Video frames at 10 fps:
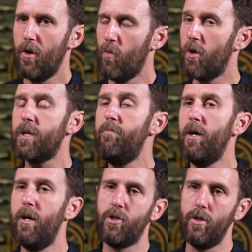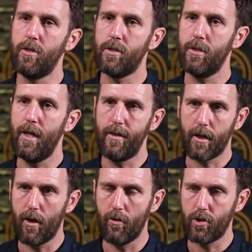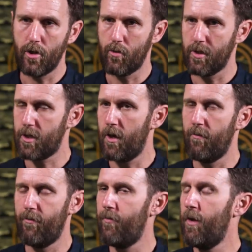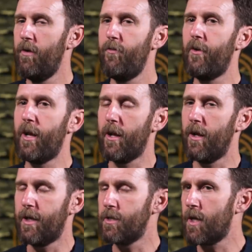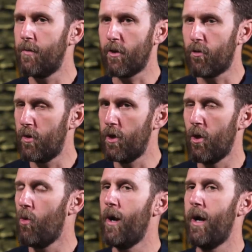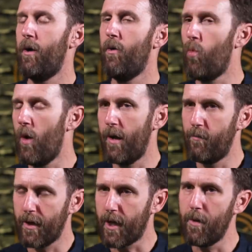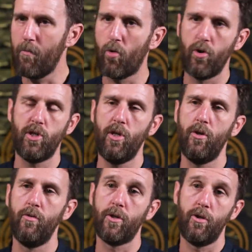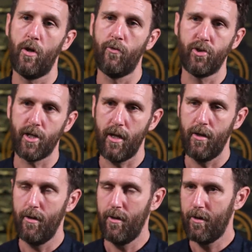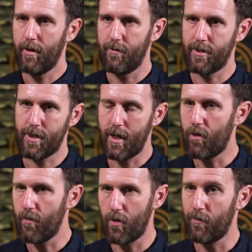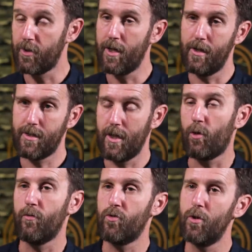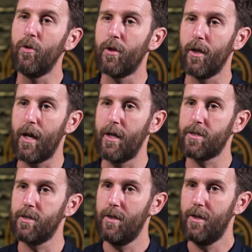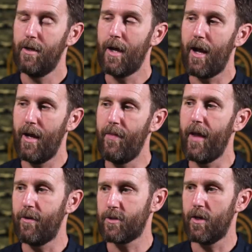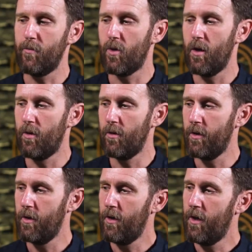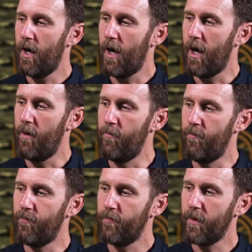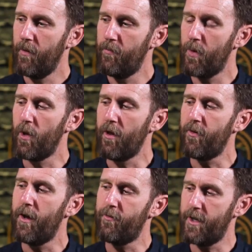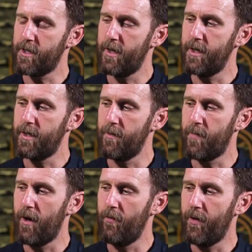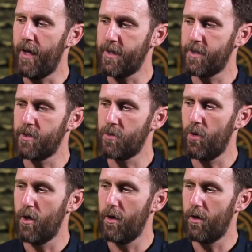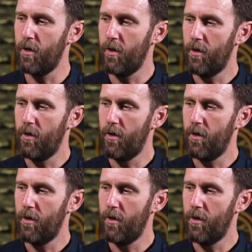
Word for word: what's emergent in the culture? What's kind of feeling like it's coming through or where, or where, becoming more attuned to novelty, kind of a seeker of novelty and a seeker of truth, I guess, uh, in the outside world. Um, but what I found fascinating about the essence work